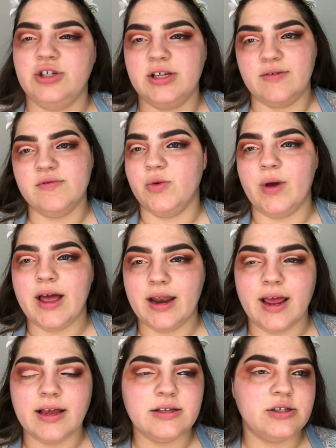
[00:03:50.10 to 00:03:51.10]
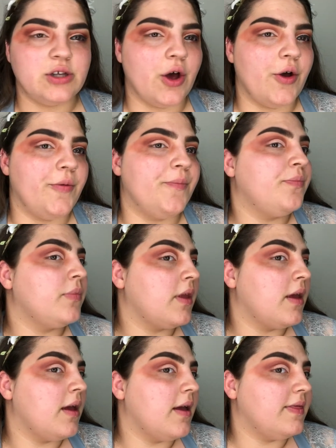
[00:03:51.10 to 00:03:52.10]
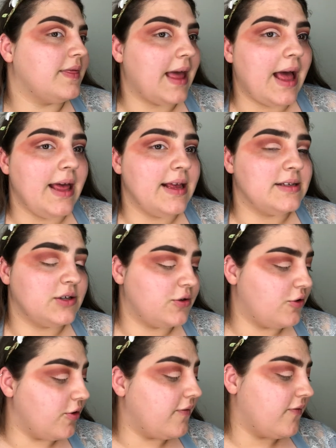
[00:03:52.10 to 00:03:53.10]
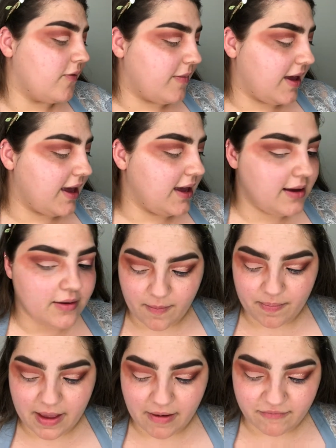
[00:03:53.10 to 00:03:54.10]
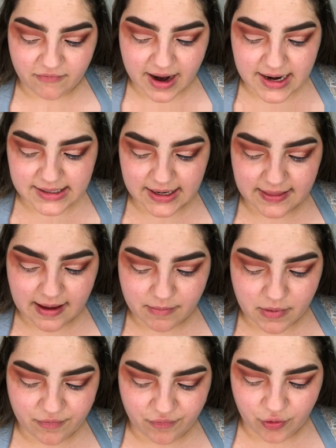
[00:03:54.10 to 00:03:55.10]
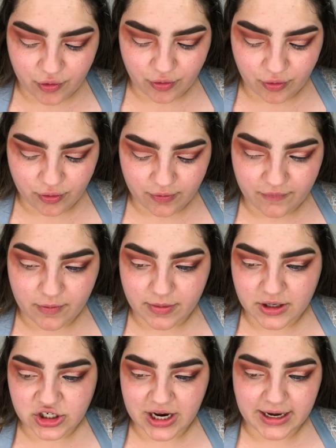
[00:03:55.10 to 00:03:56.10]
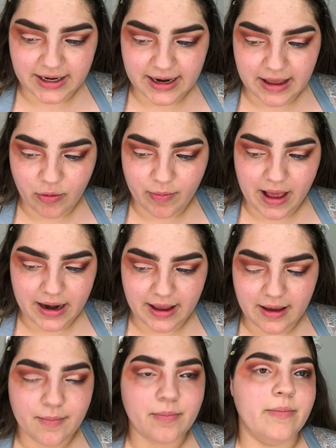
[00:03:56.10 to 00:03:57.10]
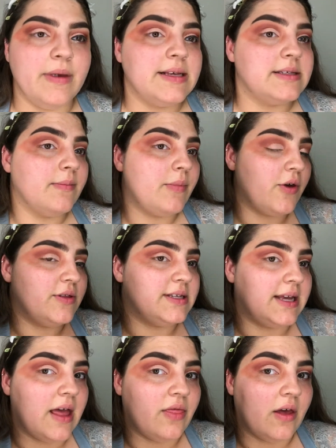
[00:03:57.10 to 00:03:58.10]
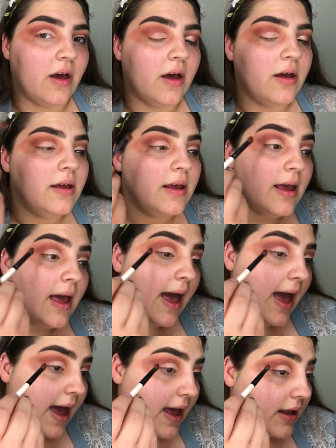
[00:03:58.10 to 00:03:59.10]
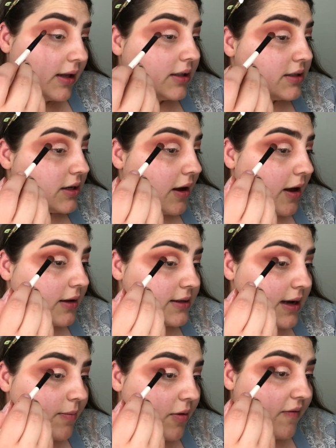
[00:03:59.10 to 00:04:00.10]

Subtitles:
gives you a headache. So that is good for me. Pick up that red and that maroon from the Jaclyn Hill palette, mix them both together and tap